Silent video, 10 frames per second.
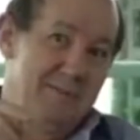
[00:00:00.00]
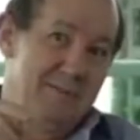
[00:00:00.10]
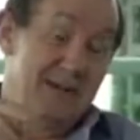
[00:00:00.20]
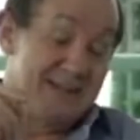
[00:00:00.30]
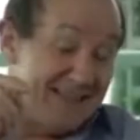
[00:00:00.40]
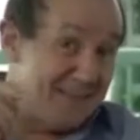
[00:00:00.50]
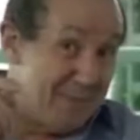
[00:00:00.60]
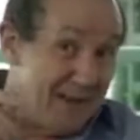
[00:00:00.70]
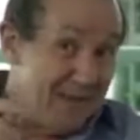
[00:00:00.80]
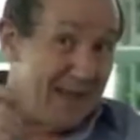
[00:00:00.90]
Because that's the
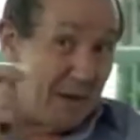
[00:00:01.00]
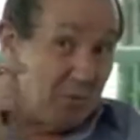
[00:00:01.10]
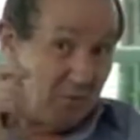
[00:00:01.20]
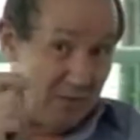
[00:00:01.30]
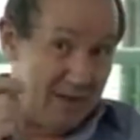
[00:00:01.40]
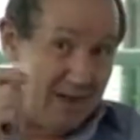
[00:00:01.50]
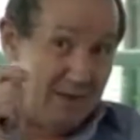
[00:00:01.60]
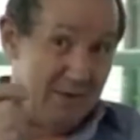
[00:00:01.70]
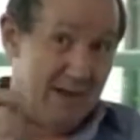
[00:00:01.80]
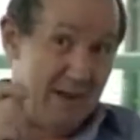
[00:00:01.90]
main thing, it was really,
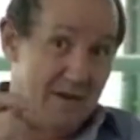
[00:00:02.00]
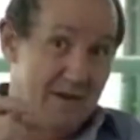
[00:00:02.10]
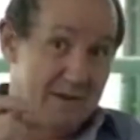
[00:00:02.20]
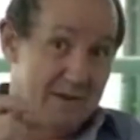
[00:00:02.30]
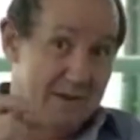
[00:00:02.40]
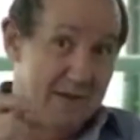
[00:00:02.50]
really hot.